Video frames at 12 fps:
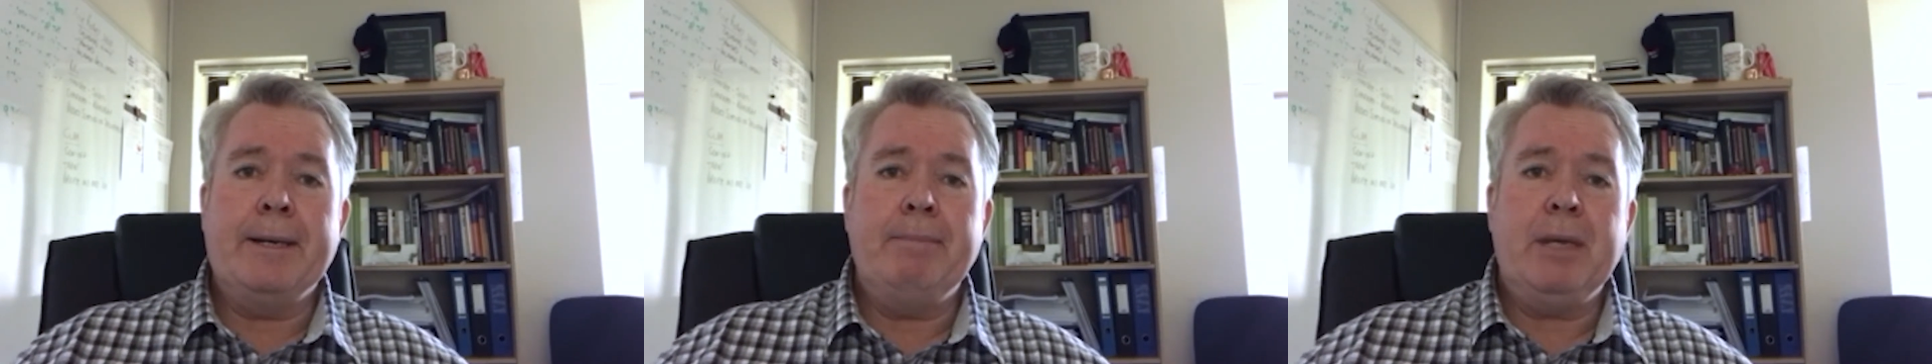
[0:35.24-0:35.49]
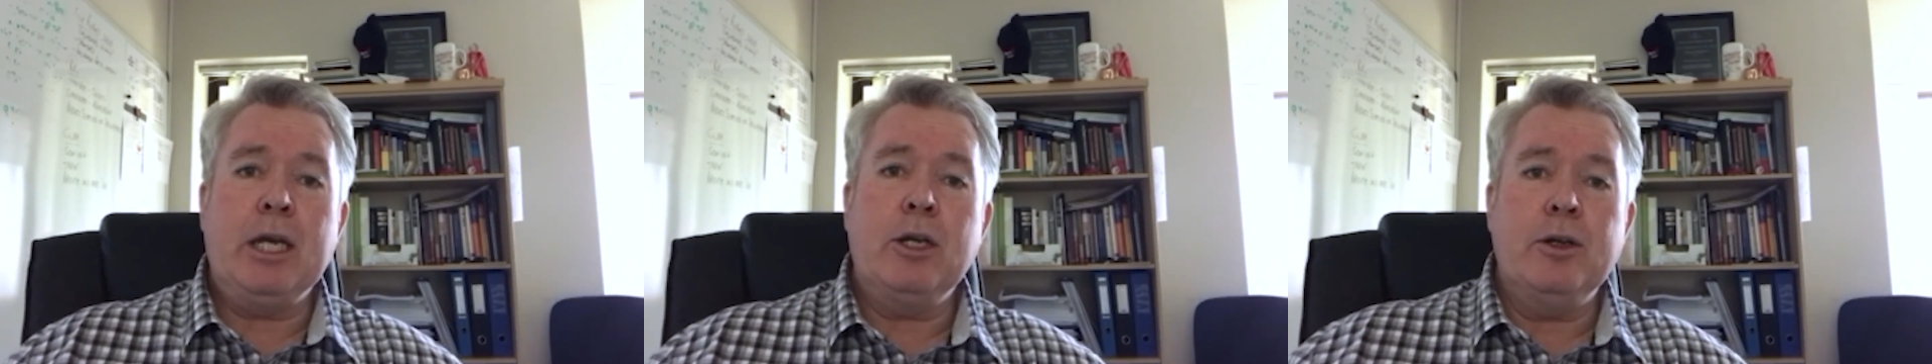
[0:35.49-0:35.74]

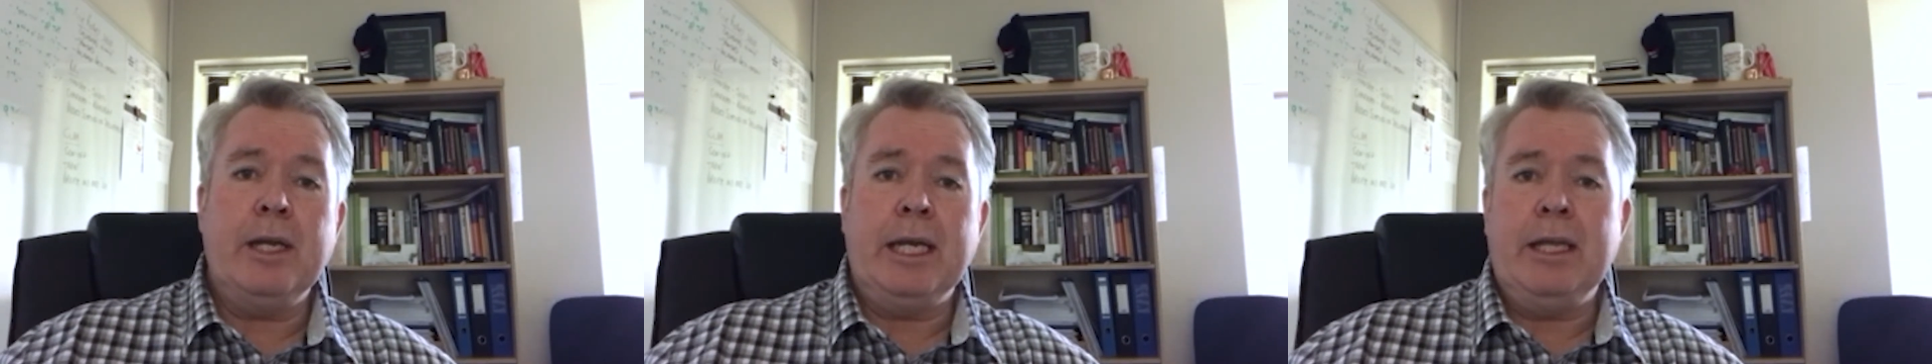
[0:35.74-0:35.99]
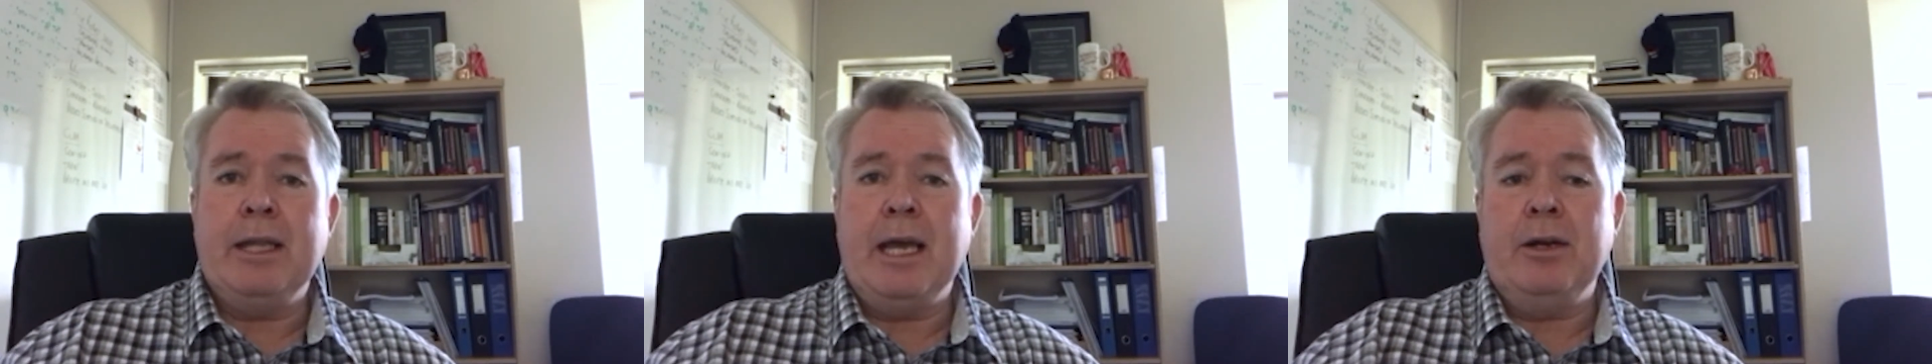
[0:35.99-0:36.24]
including
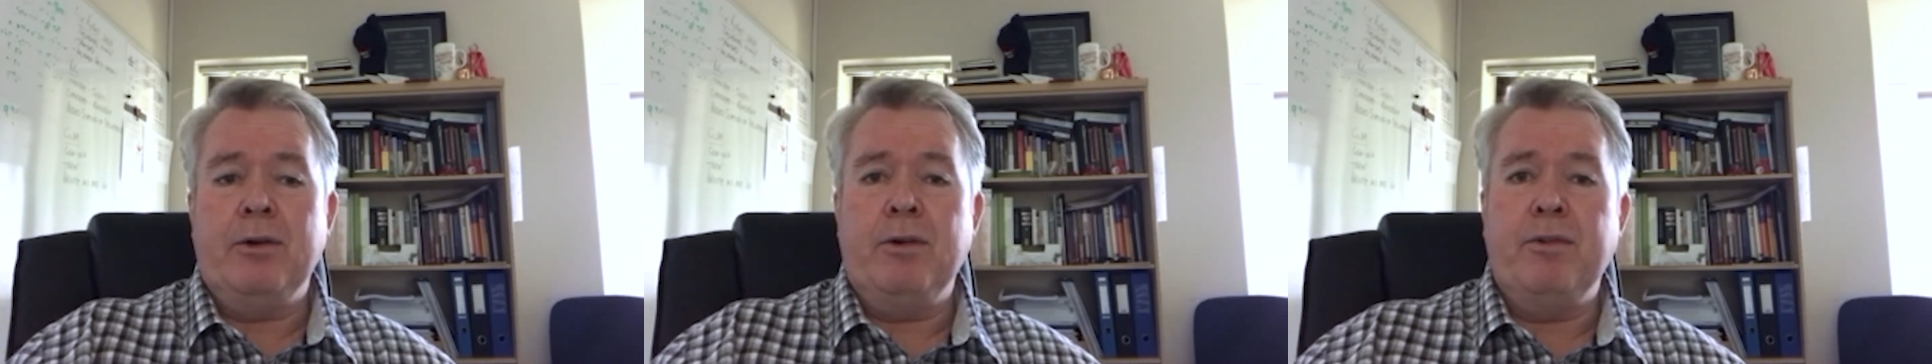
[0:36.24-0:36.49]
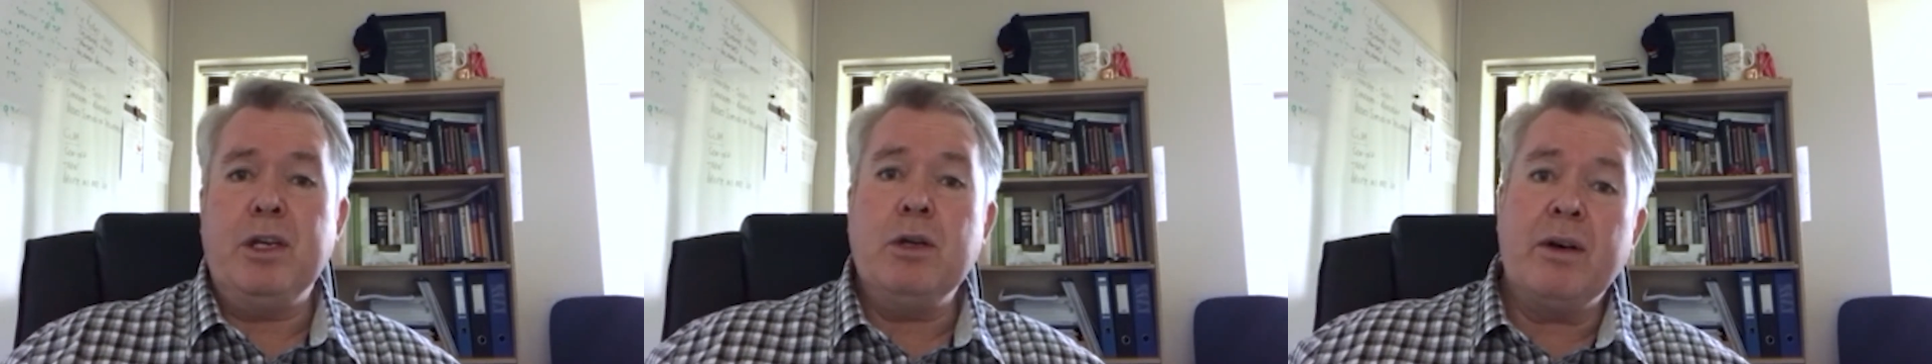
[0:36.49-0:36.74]
in that a
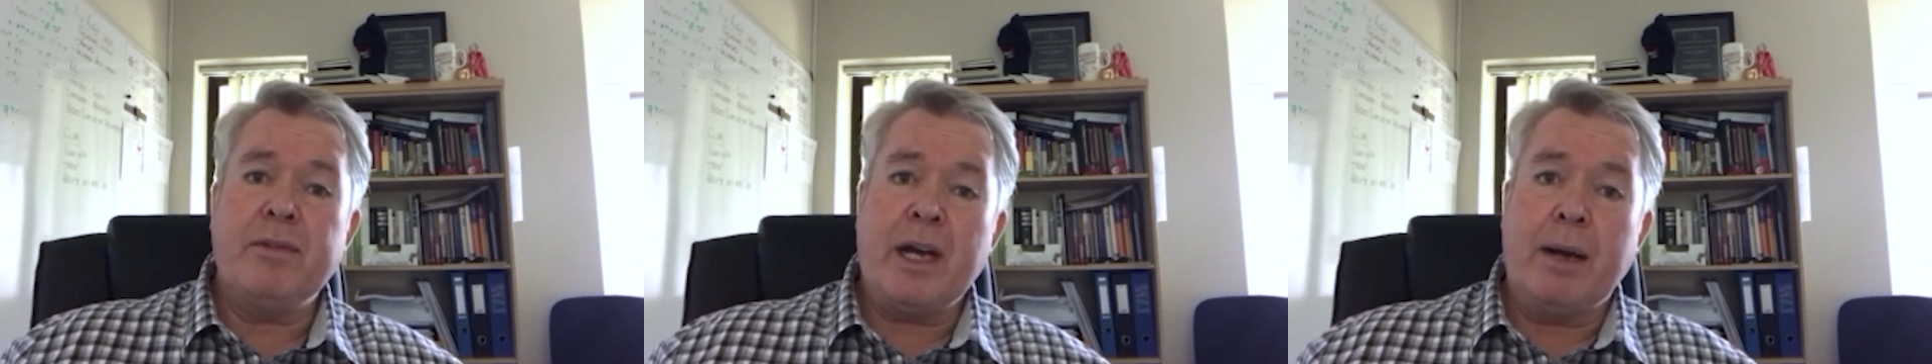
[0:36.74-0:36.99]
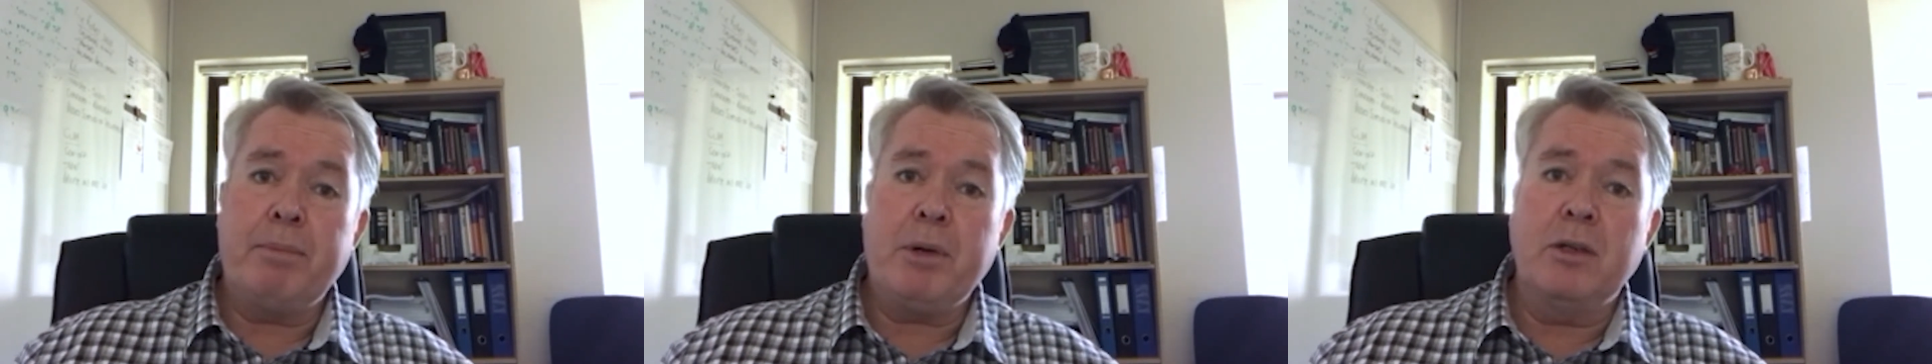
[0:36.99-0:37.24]
review of
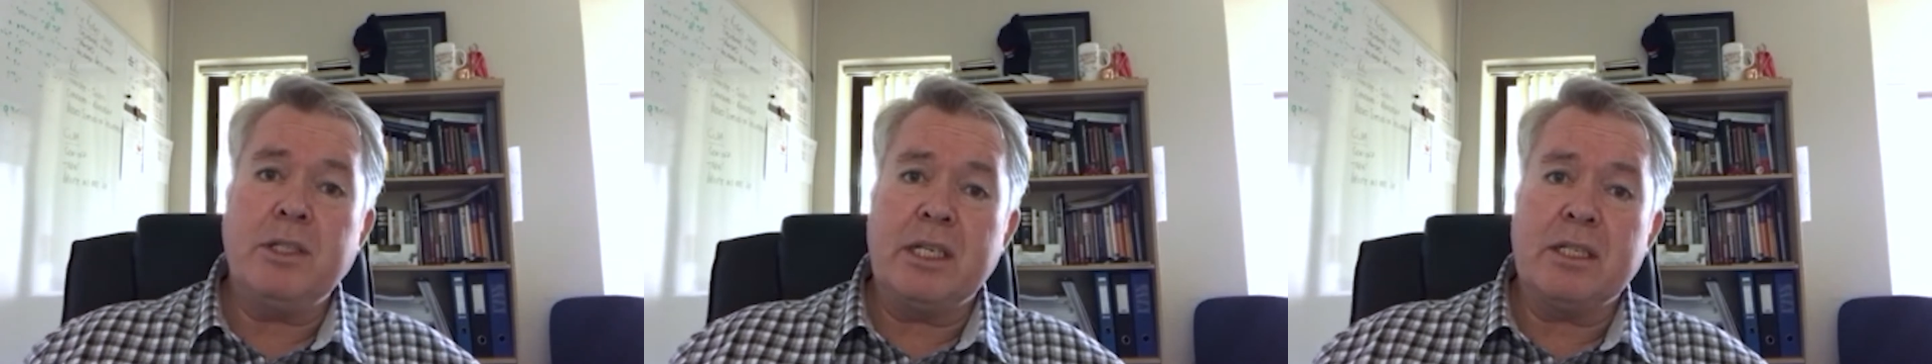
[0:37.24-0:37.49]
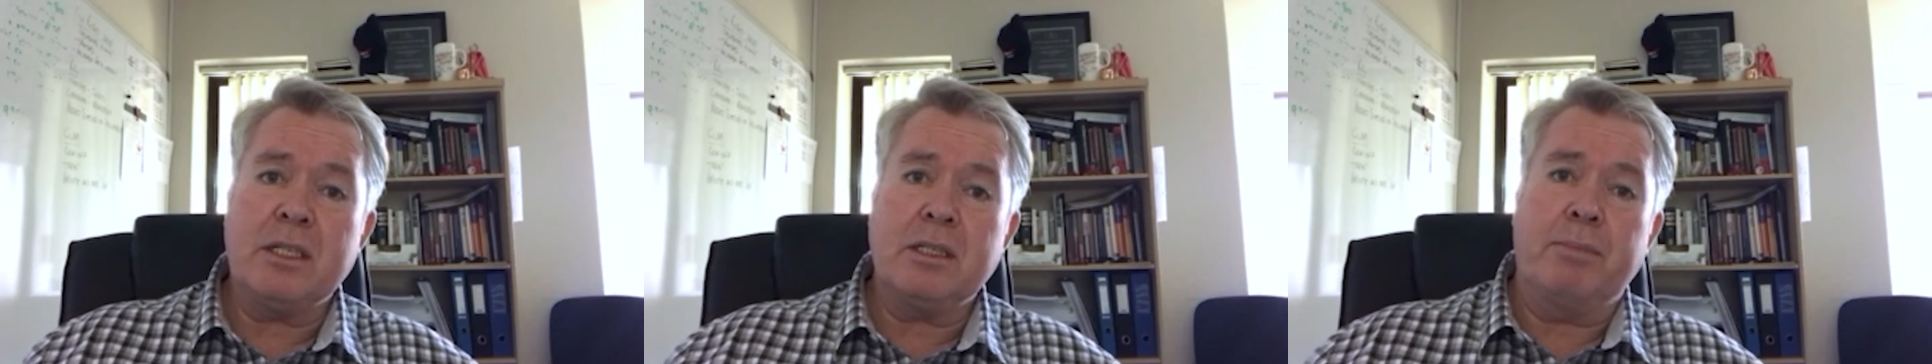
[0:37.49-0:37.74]
our
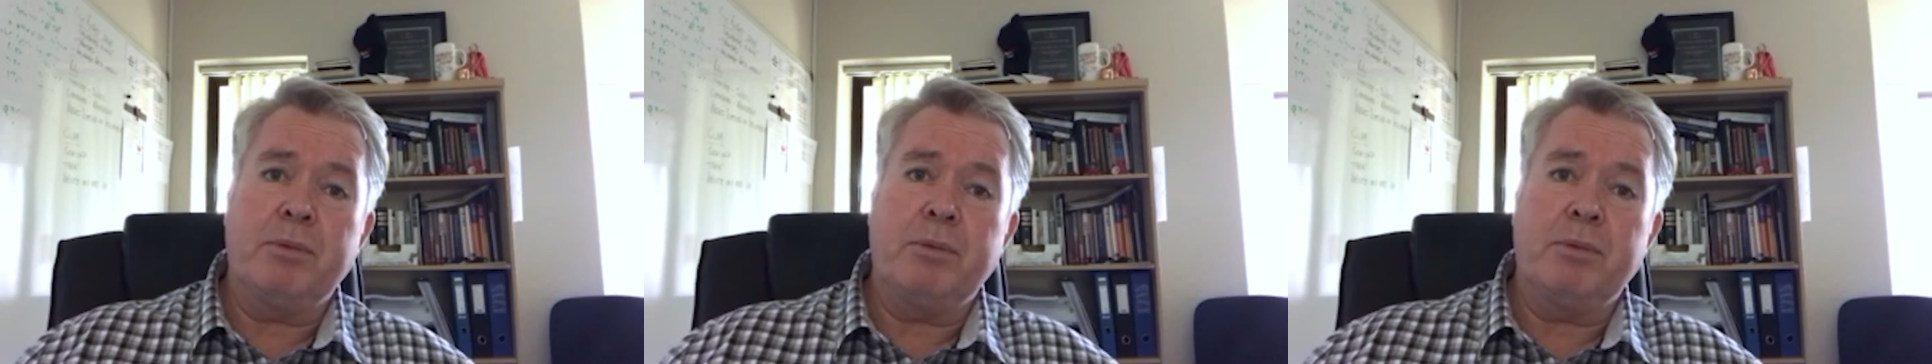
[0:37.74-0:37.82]
processes,